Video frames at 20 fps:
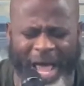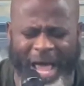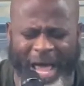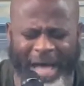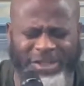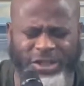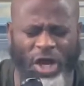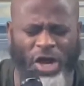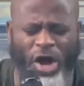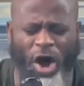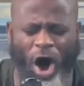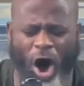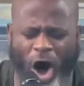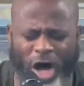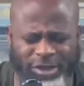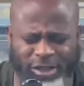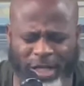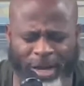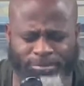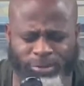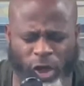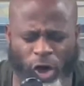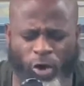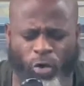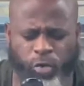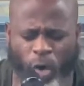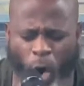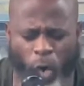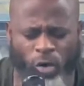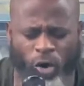and to cause them to
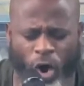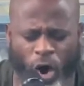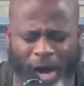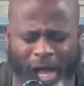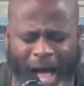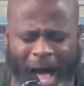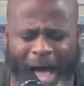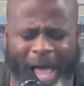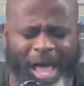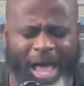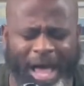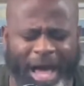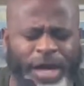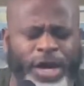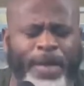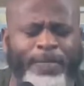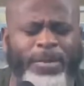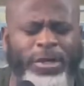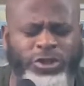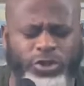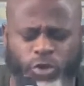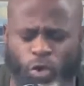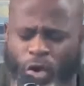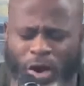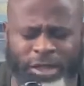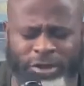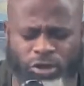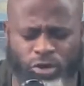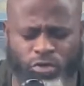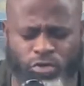grow, Lord God, and to mature
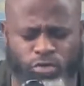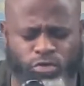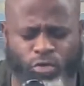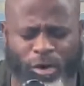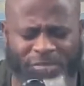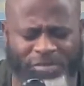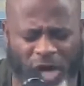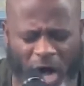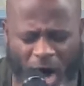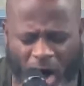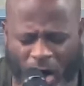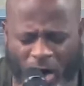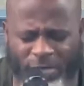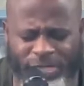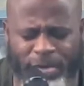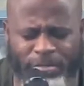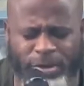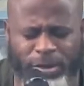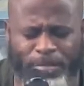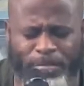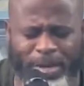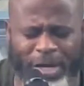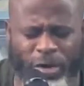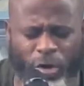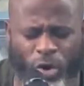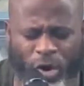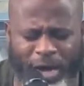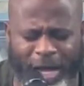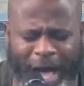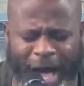into who you have called them to be,
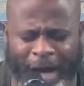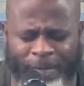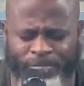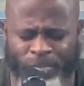Lord God.